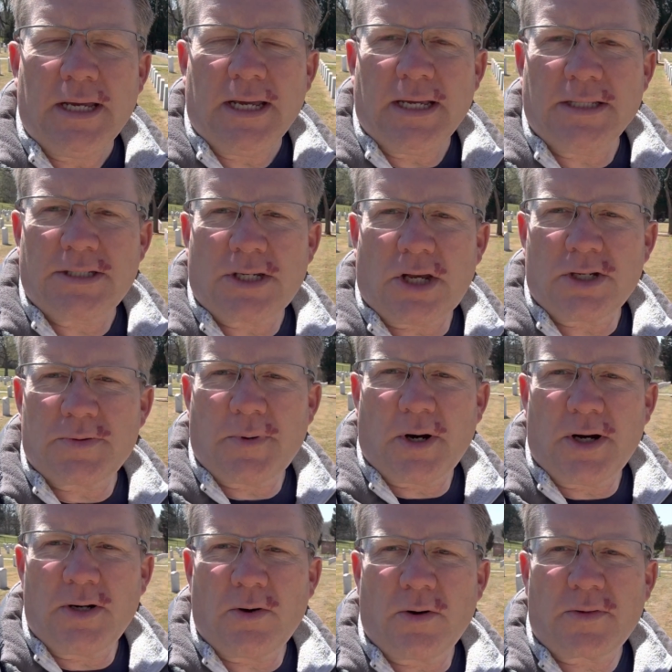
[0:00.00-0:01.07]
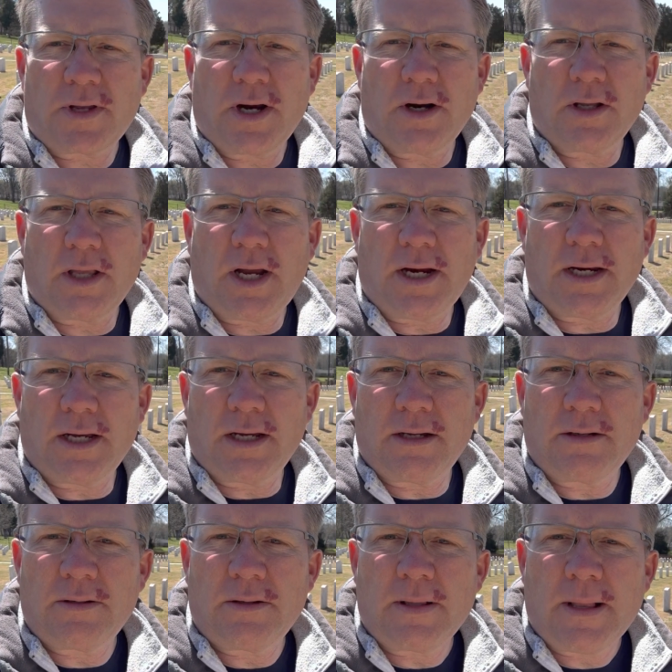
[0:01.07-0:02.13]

in Salisbury, North Carolina,